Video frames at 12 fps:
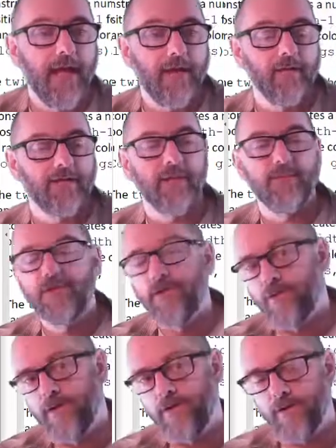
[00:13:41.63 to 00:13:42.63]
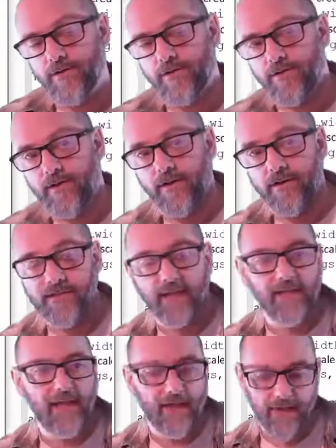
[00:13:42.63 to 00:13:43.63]
And it's up to you what you want to do here,
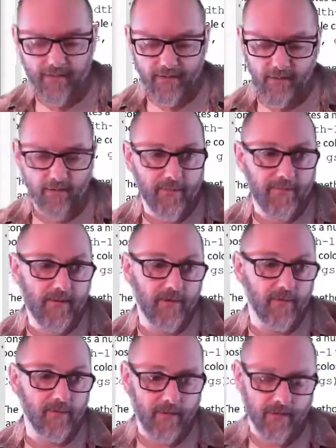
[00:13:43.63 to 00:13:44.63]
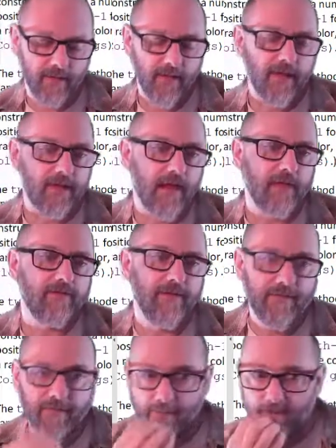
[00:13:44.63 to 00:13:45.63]
exactly how you might want to make it work. I
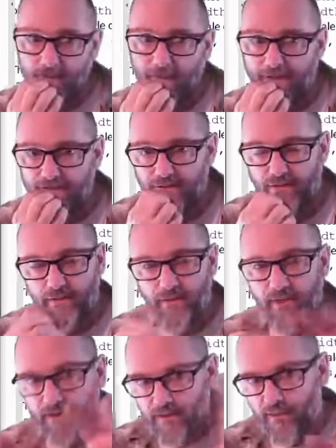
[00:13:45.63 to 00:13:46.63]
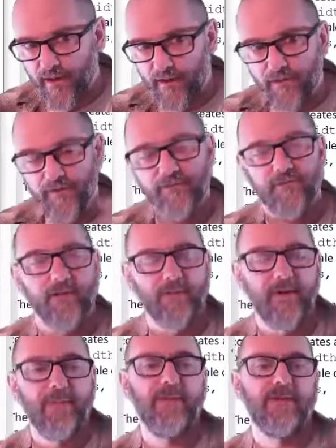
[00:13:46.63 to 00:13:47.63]
found the best looking twinkle, in
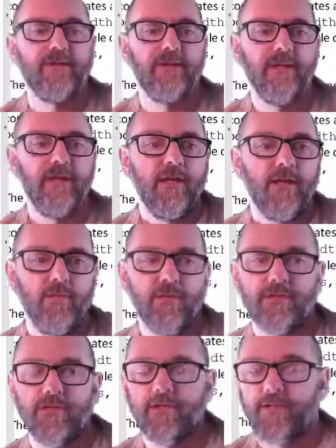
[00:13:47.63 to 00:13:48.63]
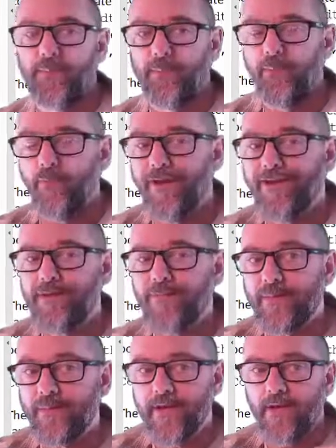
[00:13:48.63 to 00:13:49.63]
my opinion, was to just
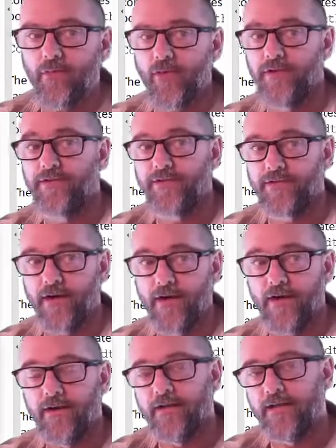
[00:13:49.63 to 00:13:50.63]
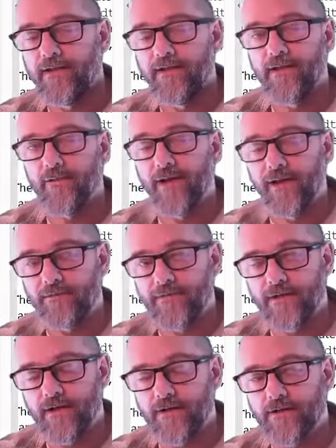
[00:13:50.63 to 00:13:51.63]
randomly pick one star in the array of
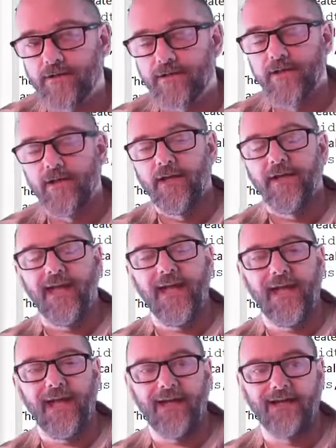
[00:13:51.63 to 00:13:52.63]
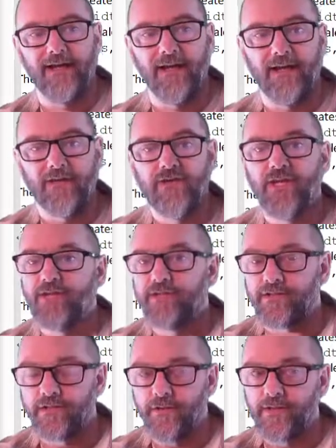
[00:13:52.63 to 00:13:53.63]
stars and change
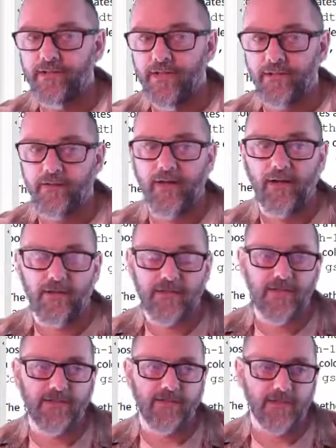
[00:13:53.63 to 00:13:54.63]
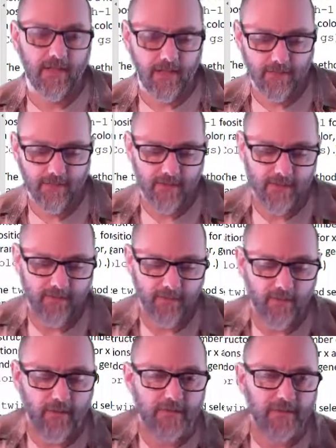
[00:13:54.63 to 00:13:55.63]
its grayscale color, change its color to a
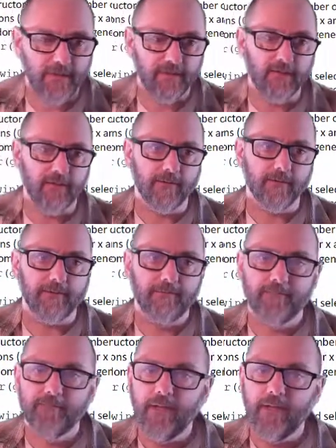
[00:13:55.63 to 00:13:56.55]
different grayscale color.